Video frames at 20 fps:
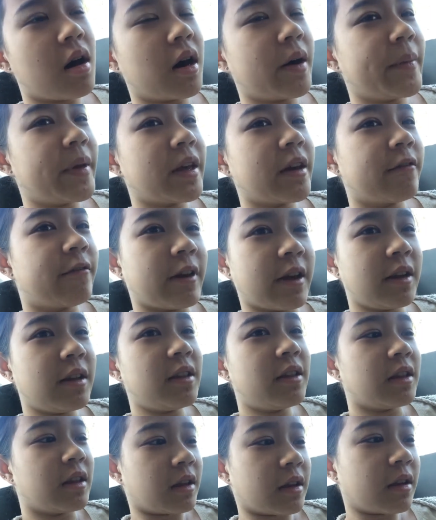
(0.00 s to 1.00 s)
mean, if
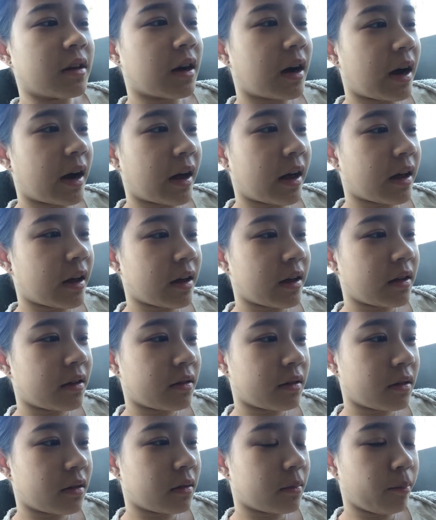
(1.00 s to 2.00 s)
anything,
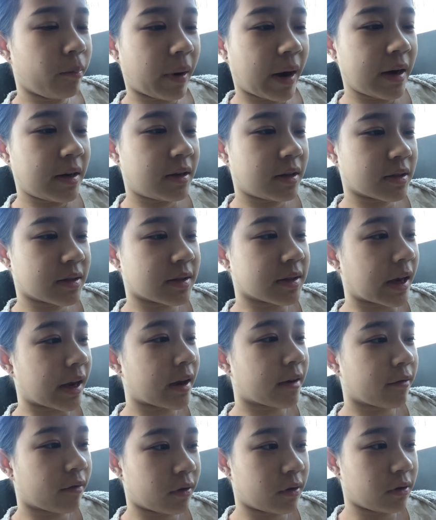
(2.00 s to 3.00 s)
my
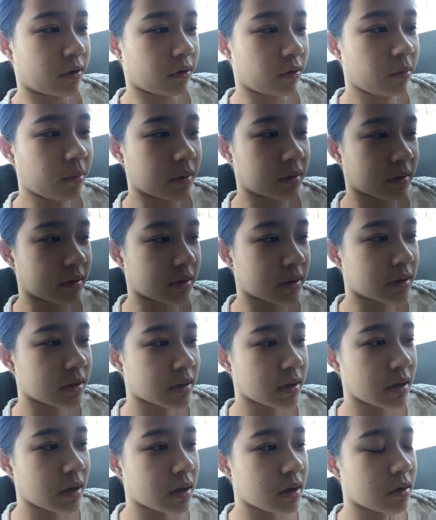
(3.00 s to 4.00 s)
dislike for humans
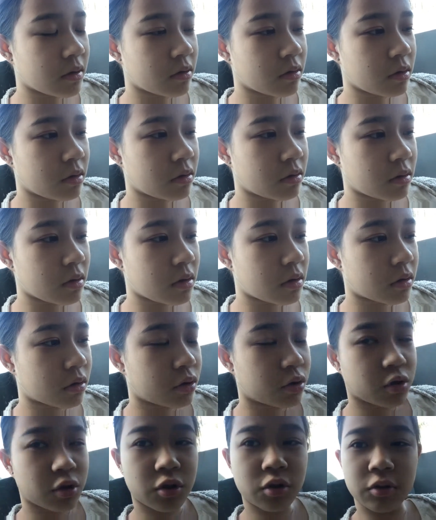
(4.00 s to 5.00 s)

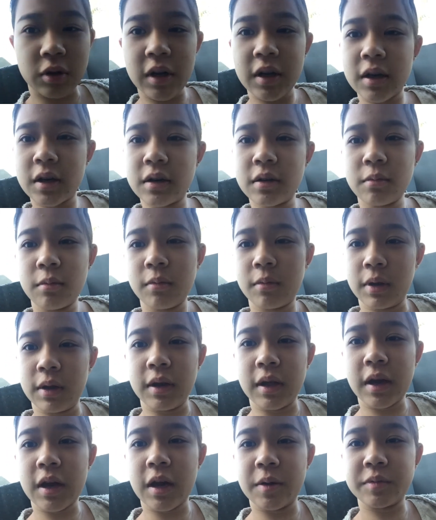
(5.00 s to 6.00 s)
shrink when
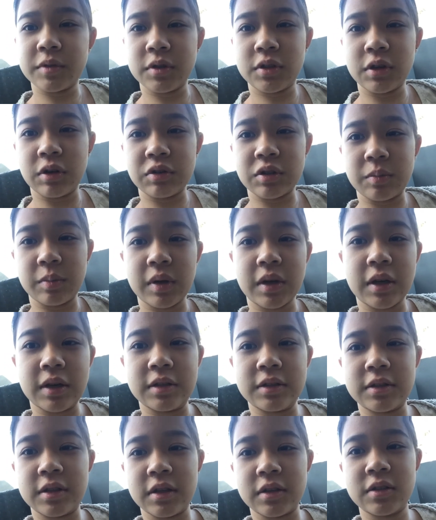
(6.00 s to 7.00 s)
it comes to children
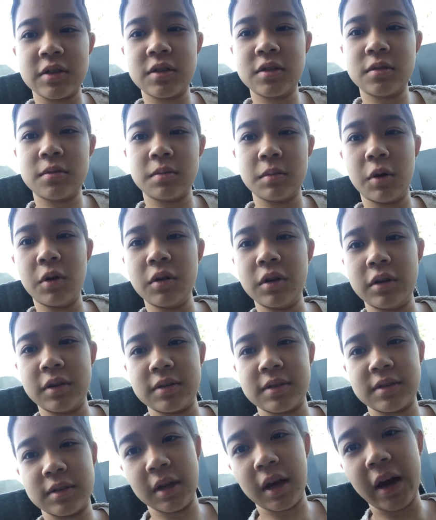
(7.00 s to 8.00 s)
because they're smaller in
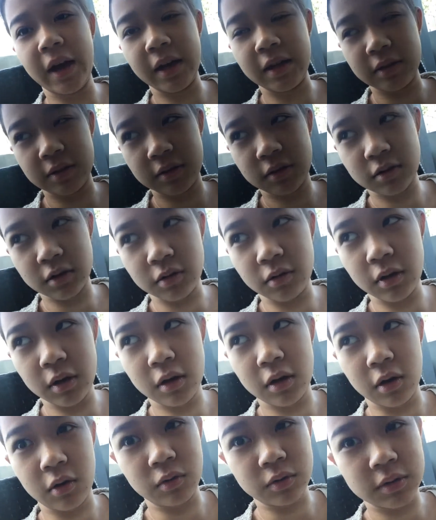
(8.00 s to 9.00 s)
size, so it
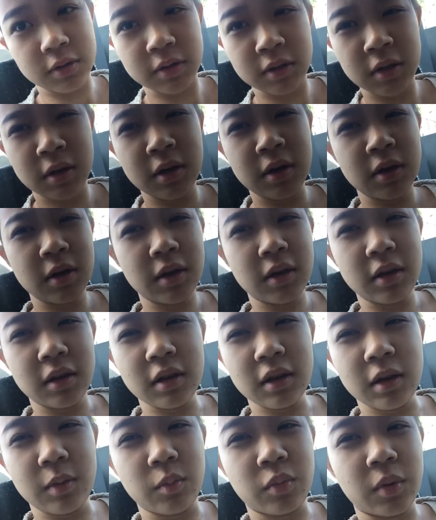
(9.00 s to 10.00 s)
goes
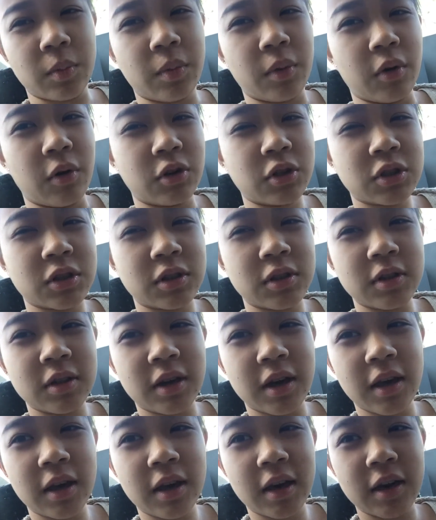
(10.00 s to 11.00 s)
in proportion,
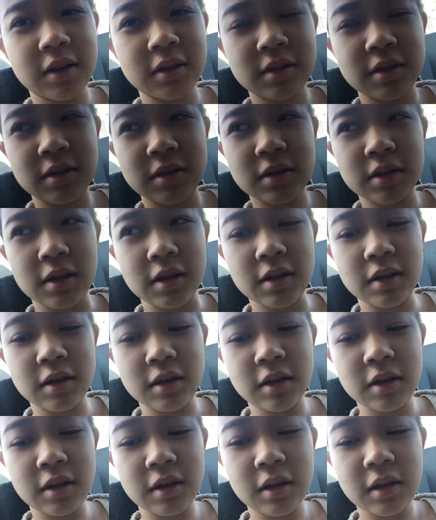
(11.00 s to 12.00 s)
I guess.
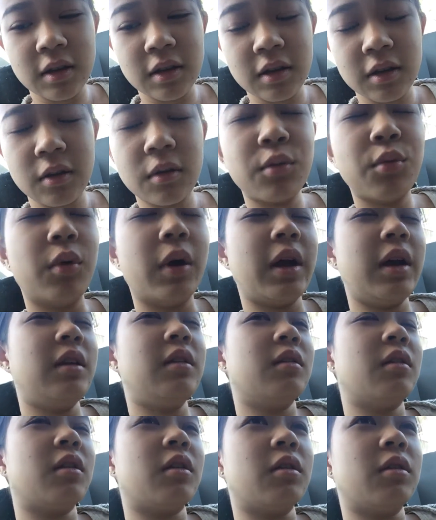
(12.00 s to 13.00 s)
Wait,
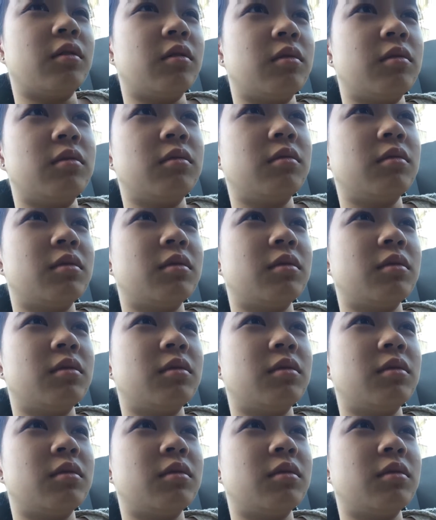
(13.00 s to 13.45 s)
no,